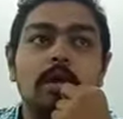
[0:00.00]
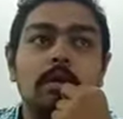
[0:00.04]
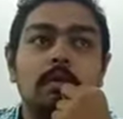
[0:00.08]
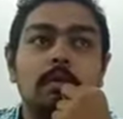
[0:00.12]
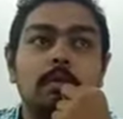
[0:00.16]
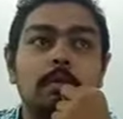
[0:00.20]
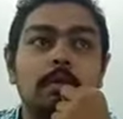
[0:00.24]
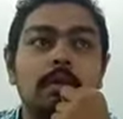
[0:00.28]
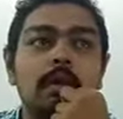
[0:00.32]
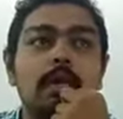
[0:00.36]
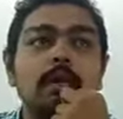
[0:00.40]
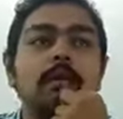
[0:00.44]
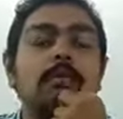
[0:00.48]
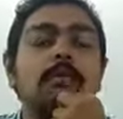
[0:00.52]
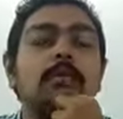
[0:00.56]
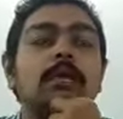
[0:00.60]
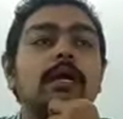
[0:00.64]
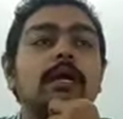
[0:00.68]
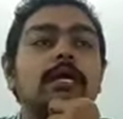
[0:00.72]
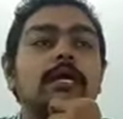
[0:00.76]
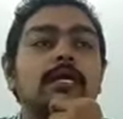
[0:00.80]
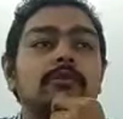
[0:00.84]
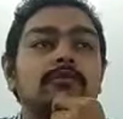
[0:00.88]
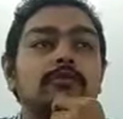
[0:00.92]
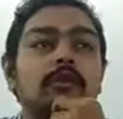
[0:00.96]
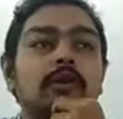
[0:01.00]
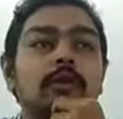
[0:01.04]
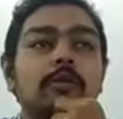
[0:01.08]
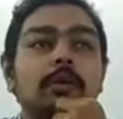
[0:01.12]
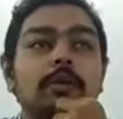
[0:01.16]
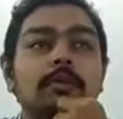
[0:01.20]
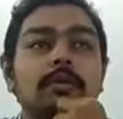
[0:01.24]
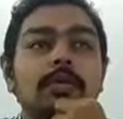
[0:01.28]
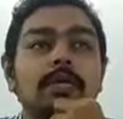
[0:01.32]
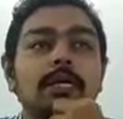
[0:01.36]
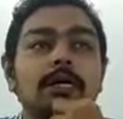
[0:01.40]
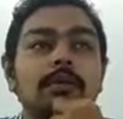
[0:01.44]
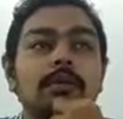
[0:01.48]
Minimum director for
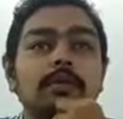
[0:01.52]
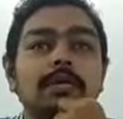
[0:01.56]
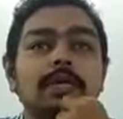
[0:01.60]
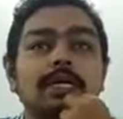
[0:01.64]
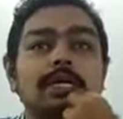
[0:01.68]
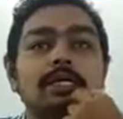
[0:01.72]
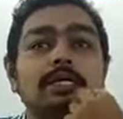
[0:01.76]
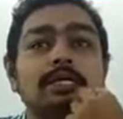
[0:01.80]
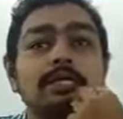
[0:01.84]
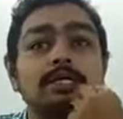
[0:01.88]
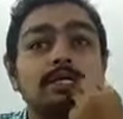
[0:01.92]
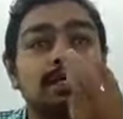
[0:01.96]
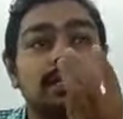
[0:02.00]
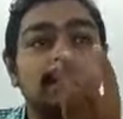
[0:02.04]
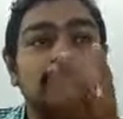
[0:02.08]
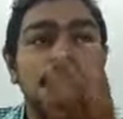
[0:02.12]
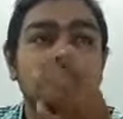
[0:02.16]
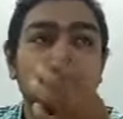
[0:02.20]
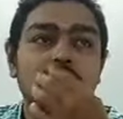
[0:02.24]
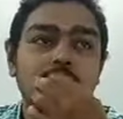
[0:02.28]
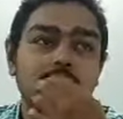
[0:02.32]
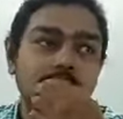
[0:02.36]
public company is 3.